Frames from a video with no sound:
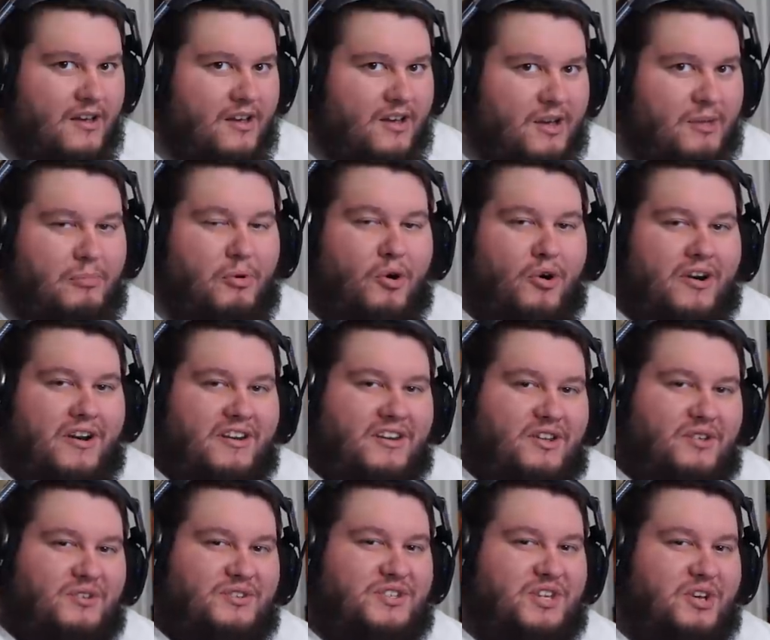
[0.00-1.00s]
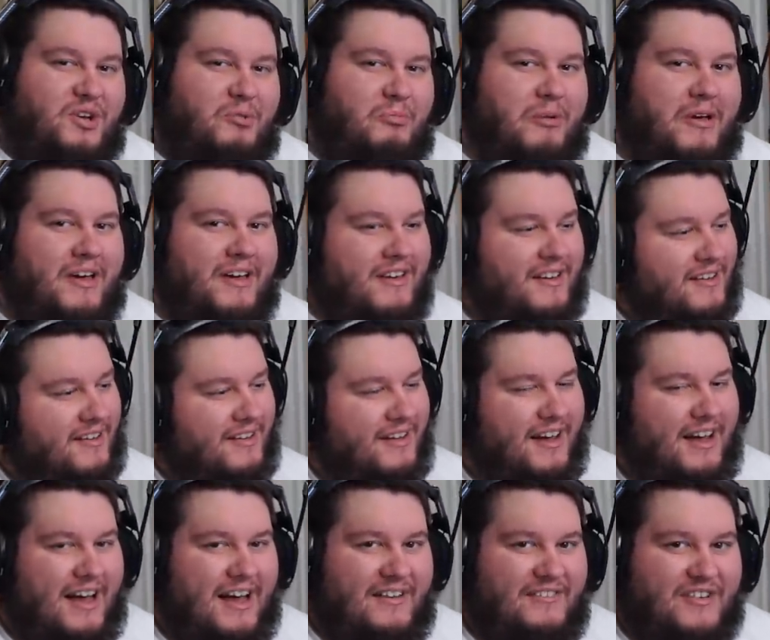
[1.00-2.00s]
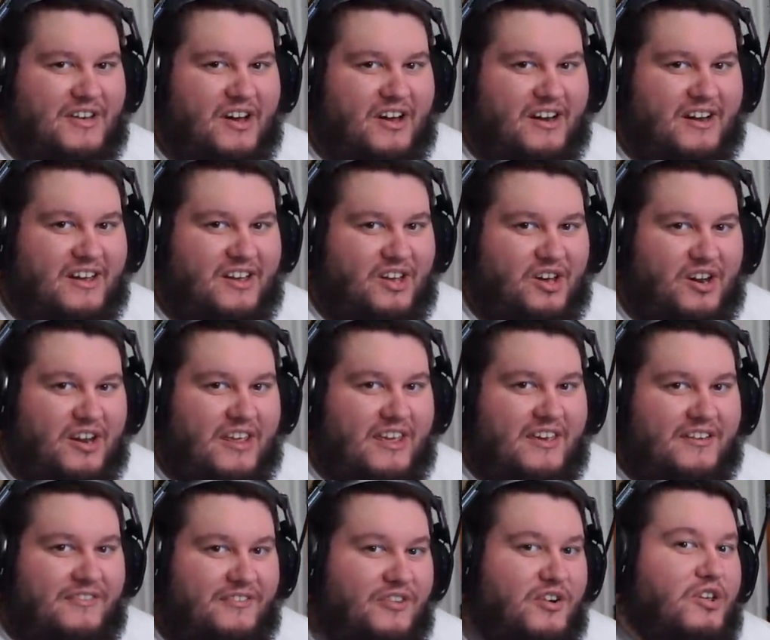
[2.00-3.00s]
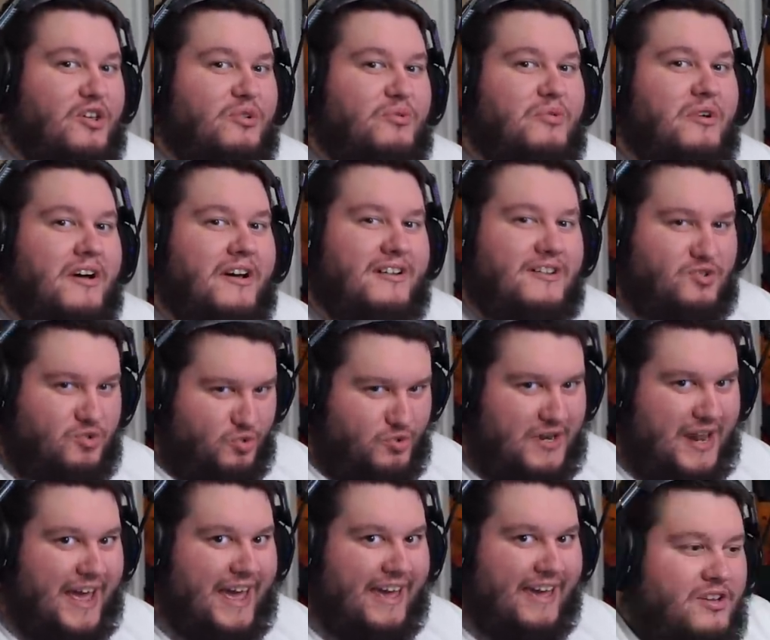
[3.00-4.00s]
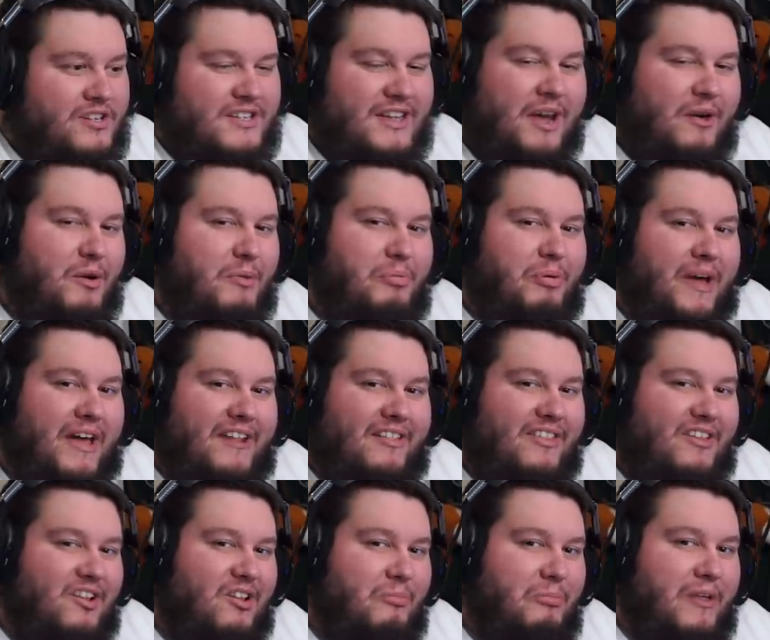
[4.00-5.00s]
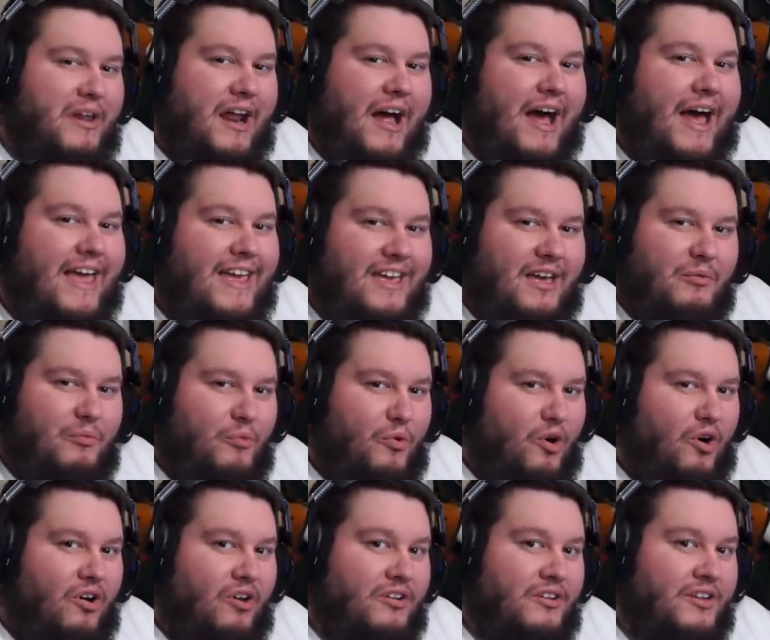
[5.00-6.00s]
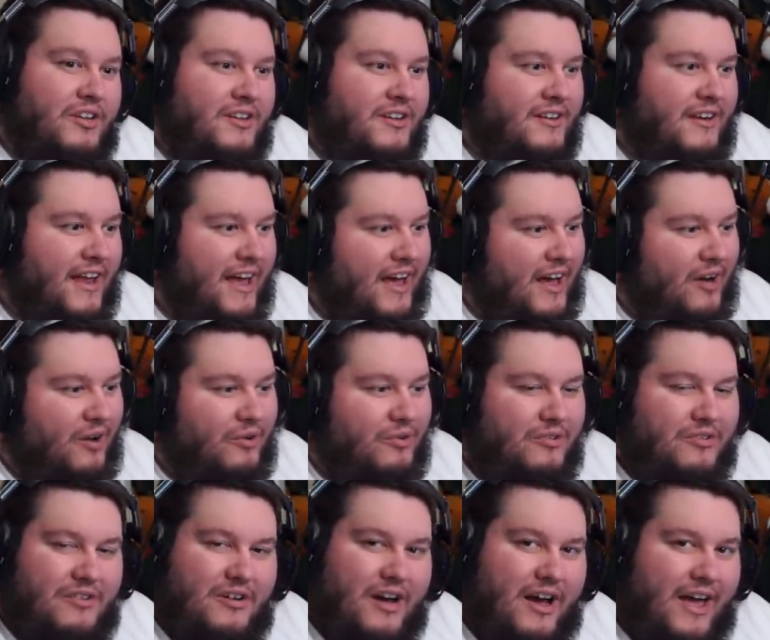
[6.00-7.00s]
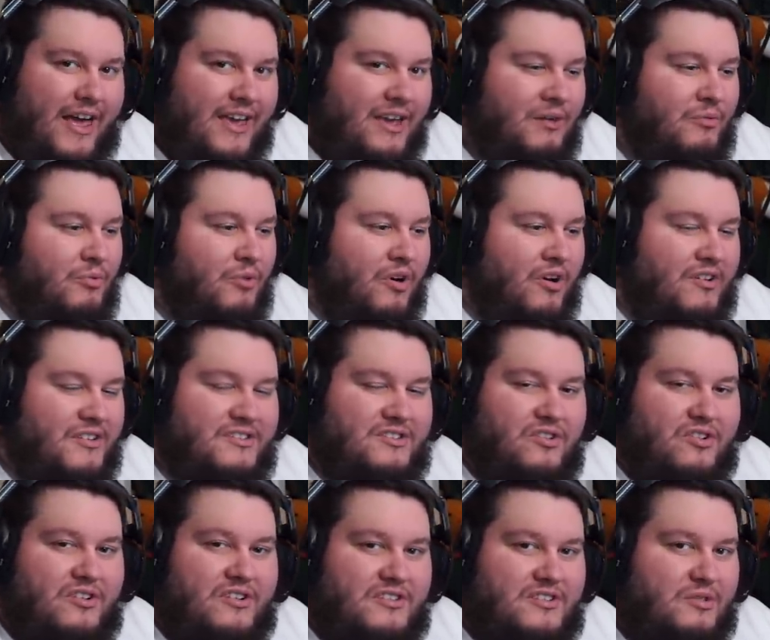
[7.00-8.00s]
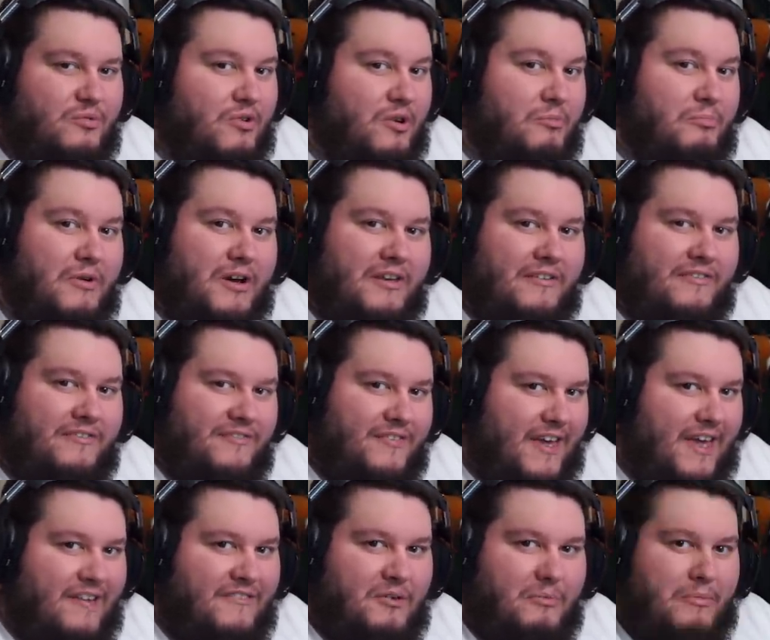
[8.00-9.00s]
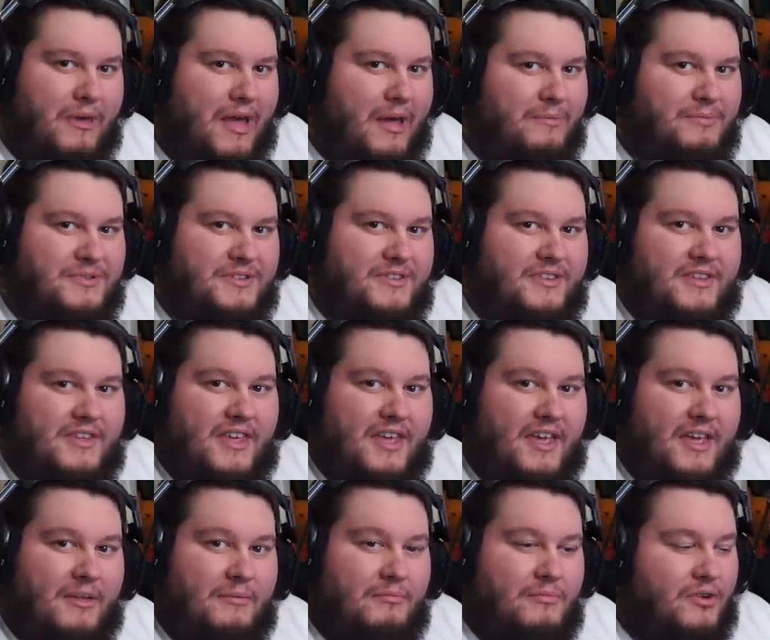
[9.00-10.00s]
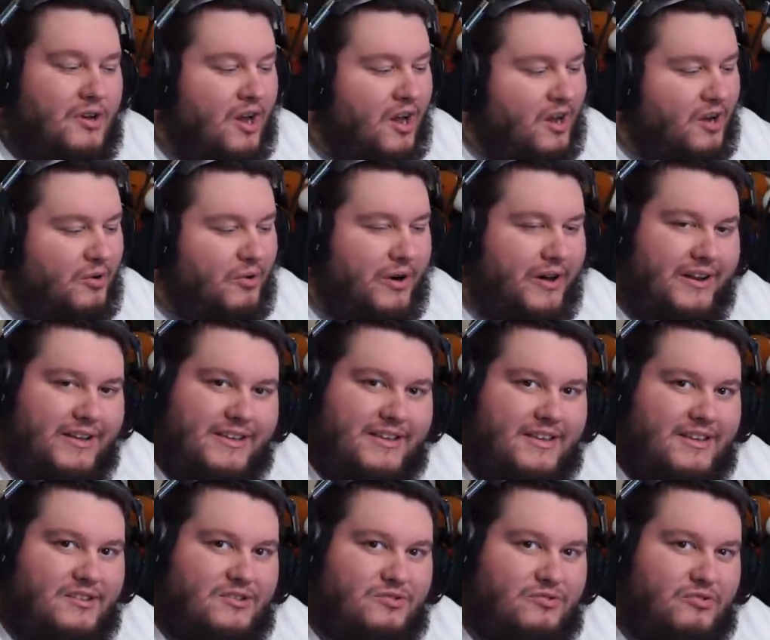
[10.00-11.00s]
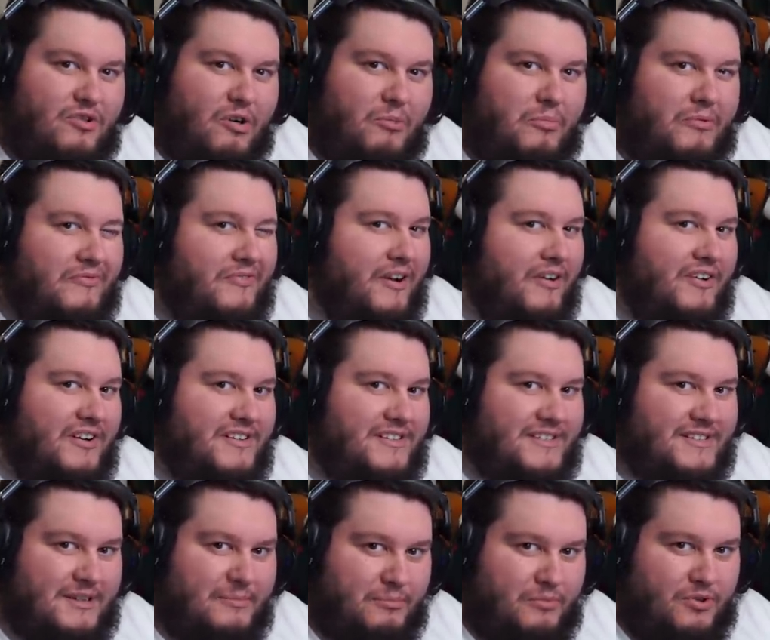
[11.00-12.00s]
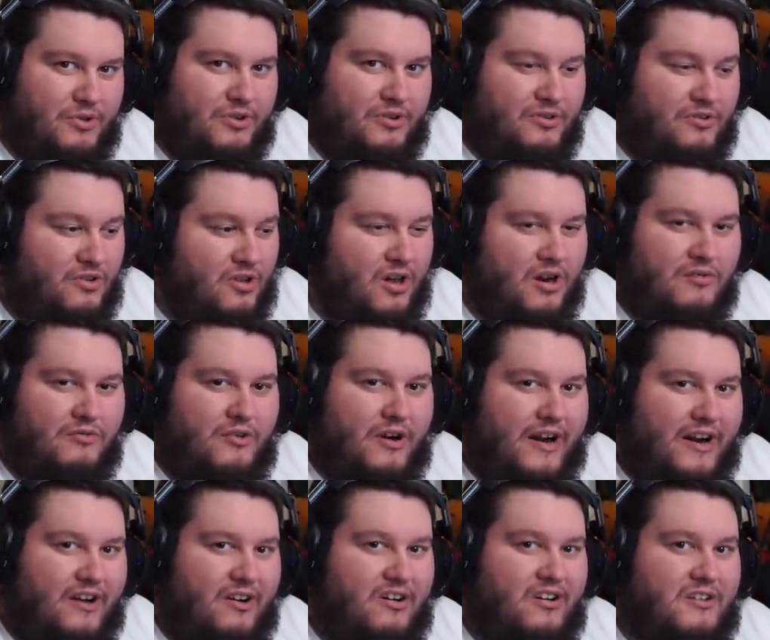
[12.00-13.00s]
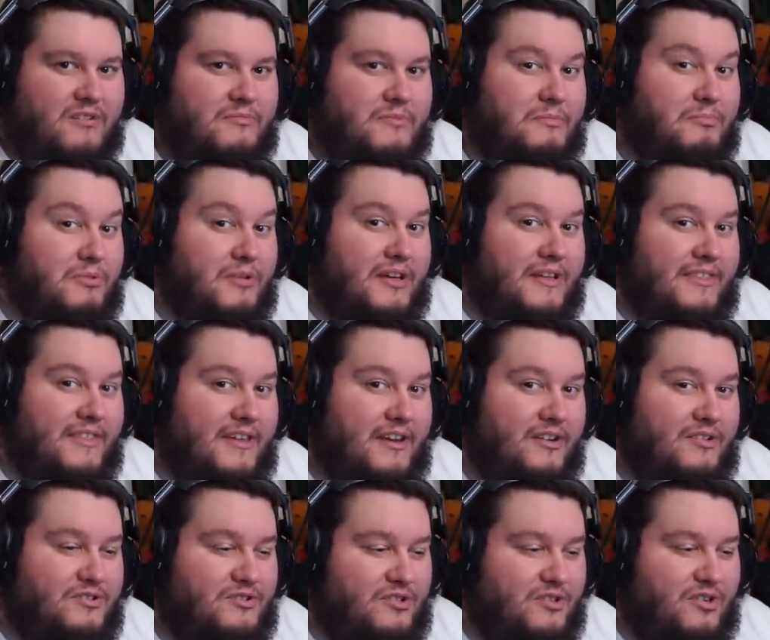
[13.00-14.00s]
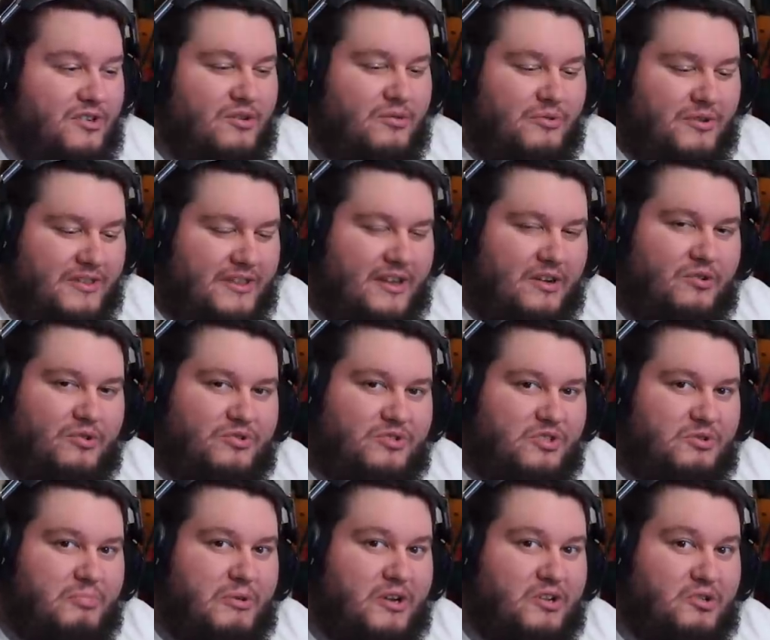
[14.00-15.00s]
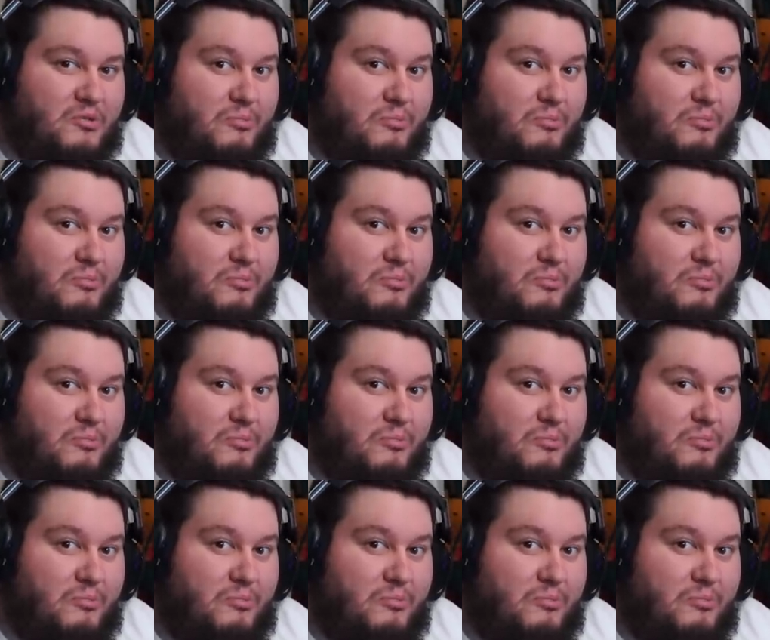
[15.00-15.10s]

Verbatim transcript: Good morning, YouTube. I've got a goodie for you today. Today we played a little bit of Eichenwald. Now, Eichenwald is honestly one of my favorite maps in the game. Not quite a King's Row, but very similar. A lot of Reinhardt can be played there, so you know what? That holds a special